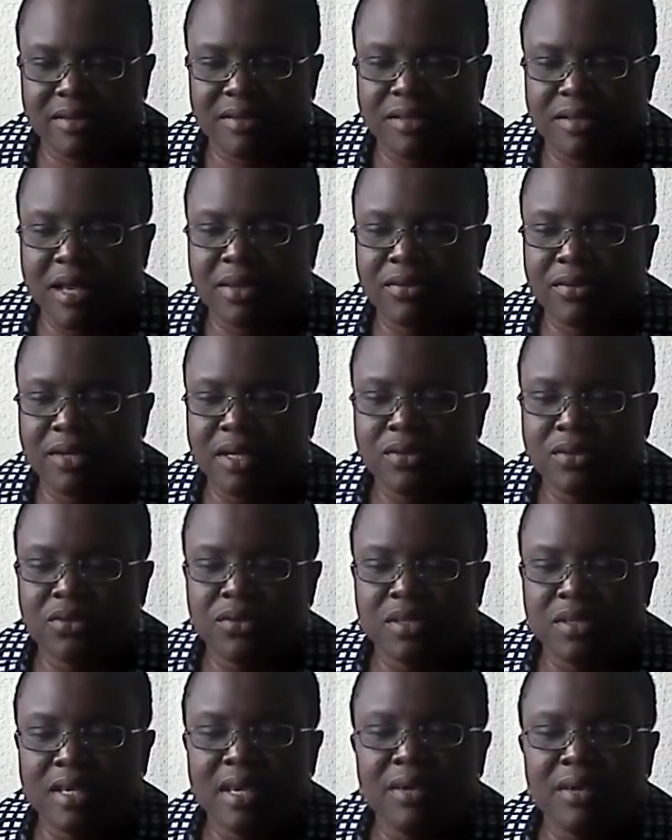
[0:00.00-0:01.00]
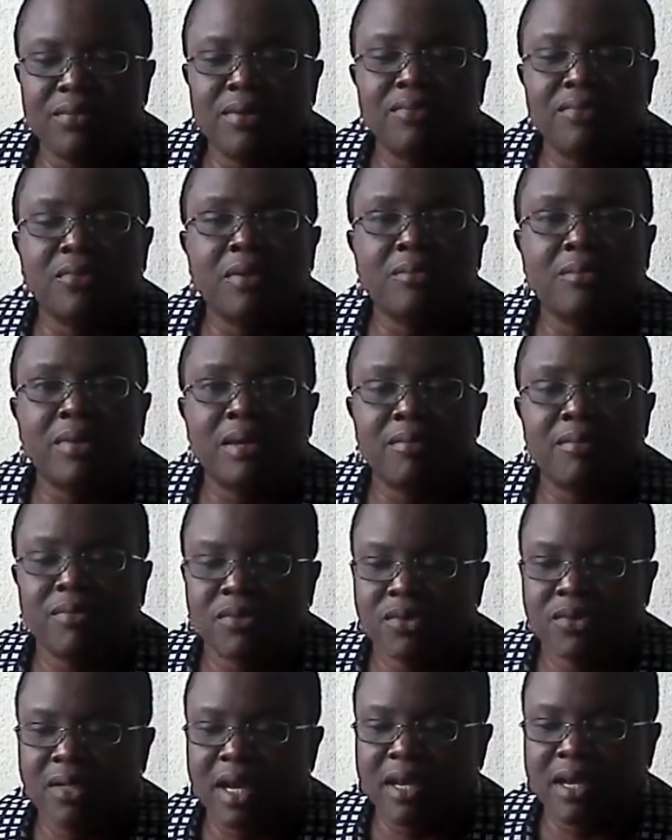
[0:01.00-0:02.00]
and you need to stay away from him
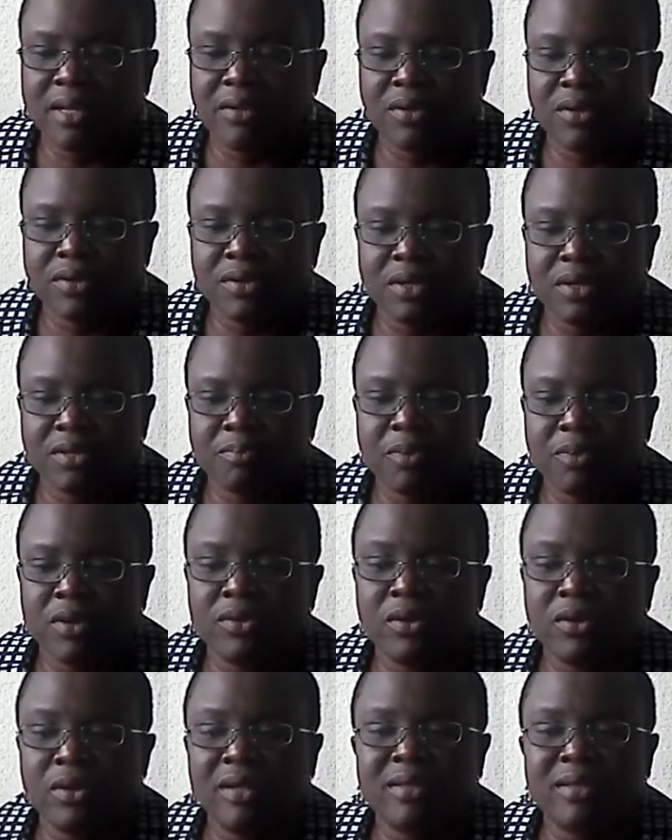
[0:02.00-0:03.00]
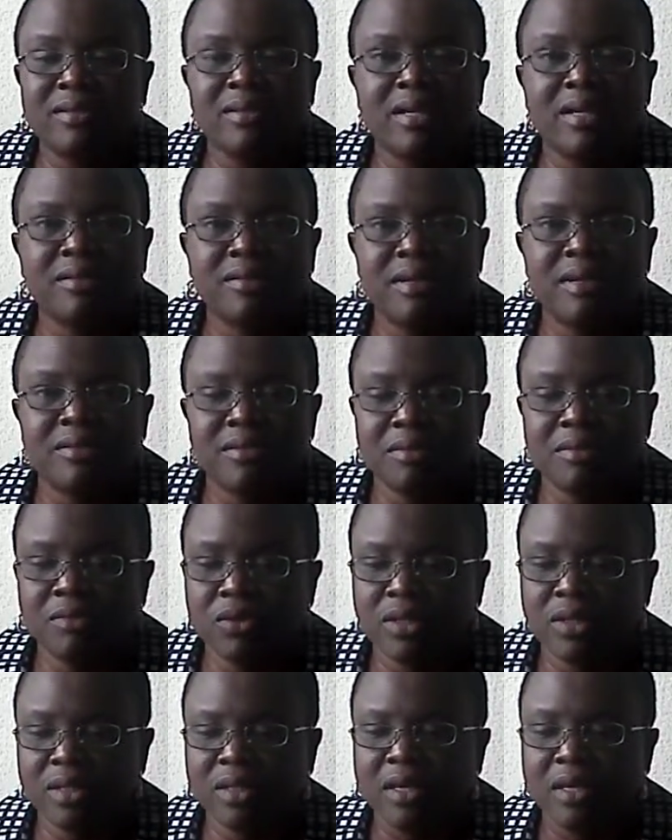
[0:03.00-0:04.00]
so that he does not spoil your Christian
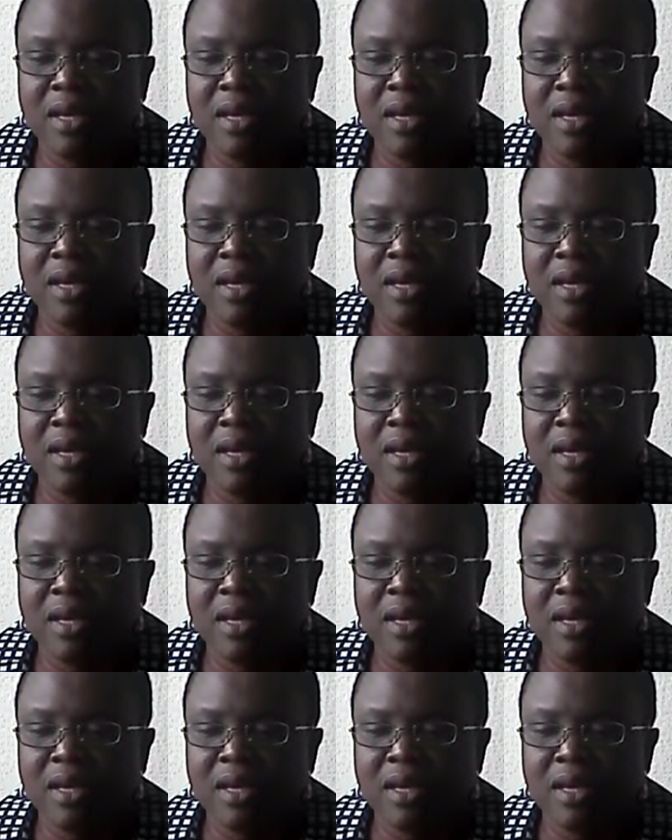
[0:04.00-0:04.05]
testimony